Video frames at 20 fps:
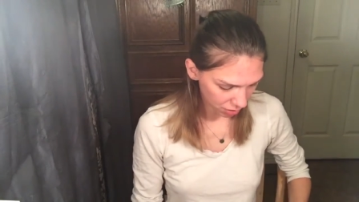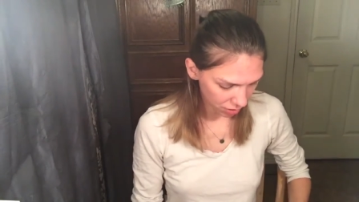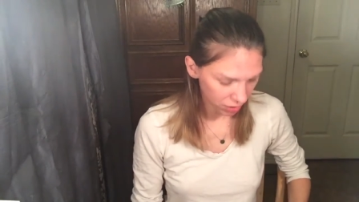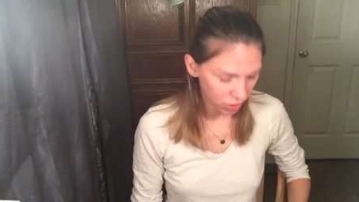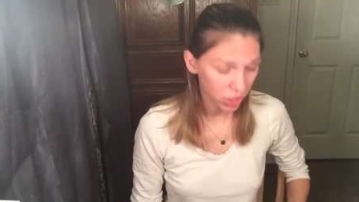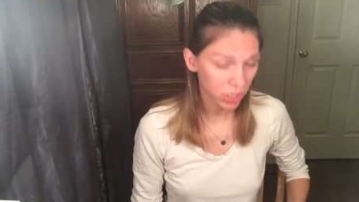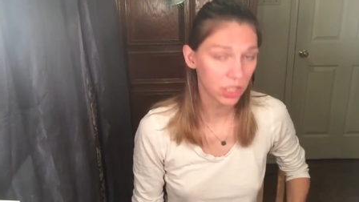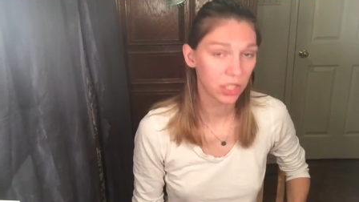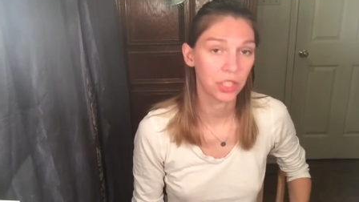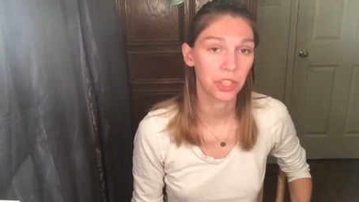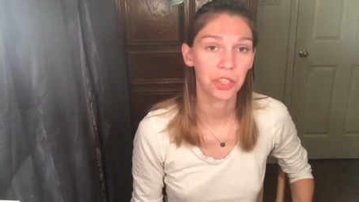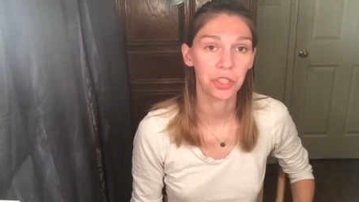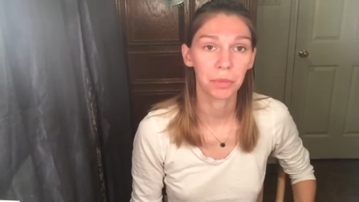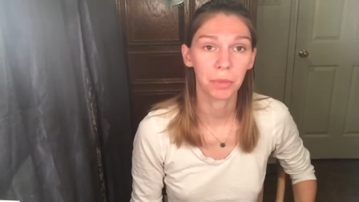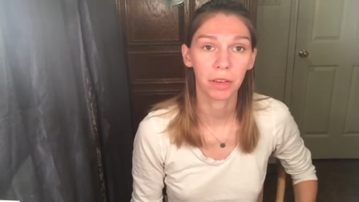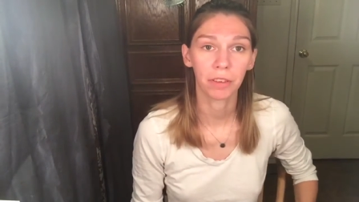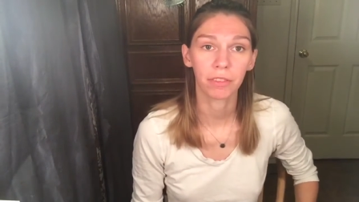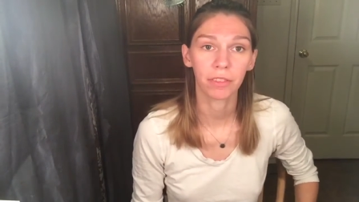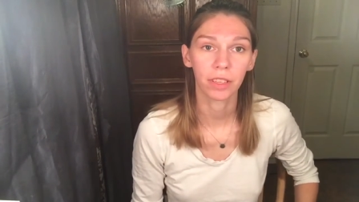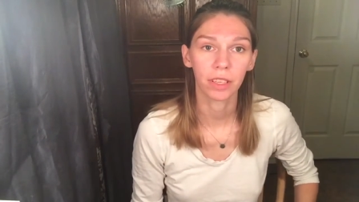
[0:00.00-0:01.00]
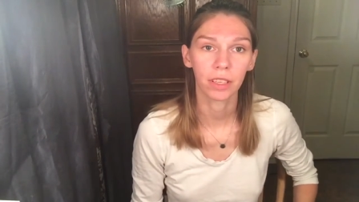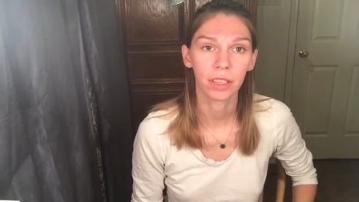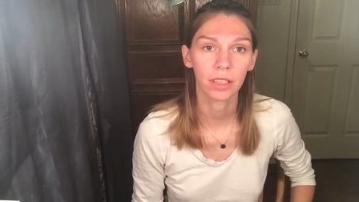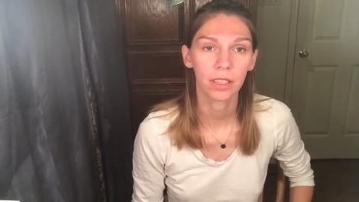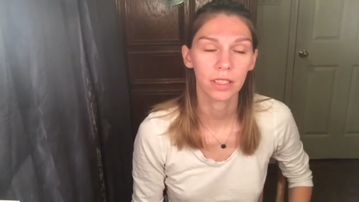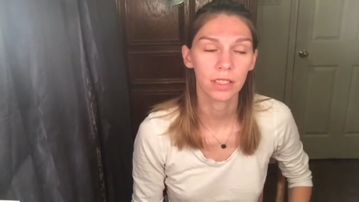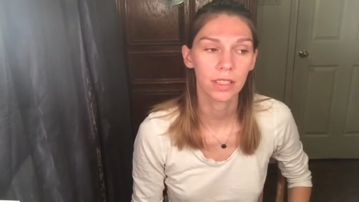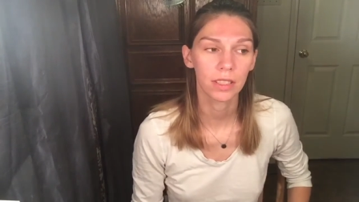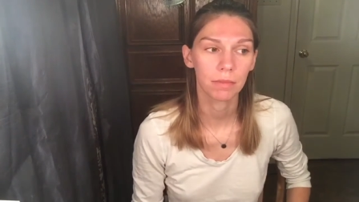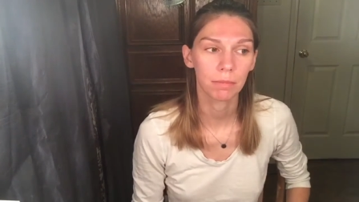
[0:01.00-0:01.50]
to just use my
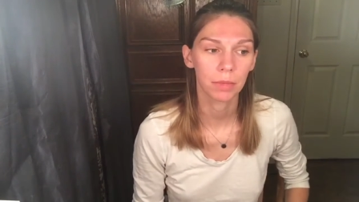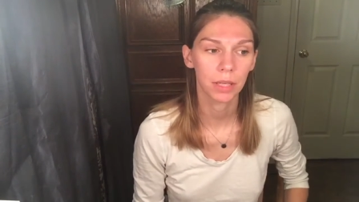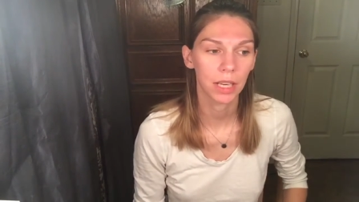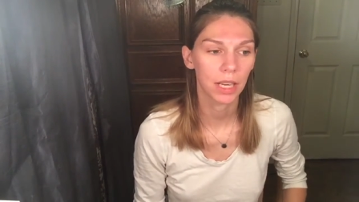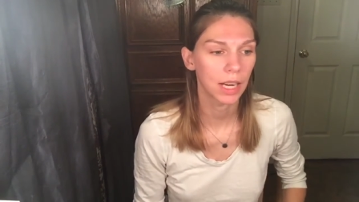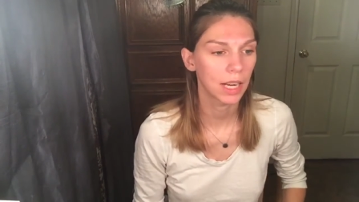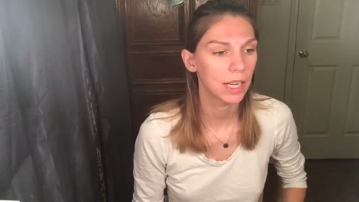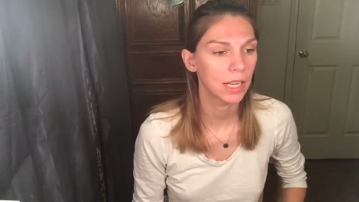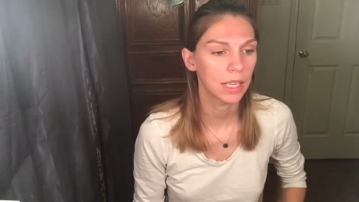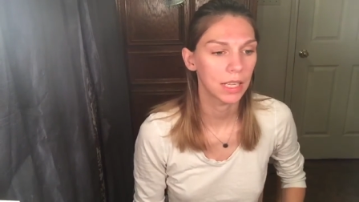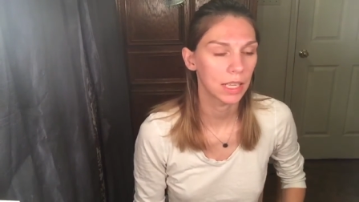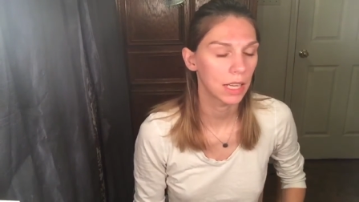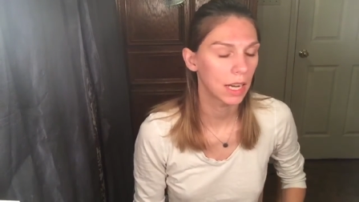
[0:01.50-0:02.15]
fingers, but I,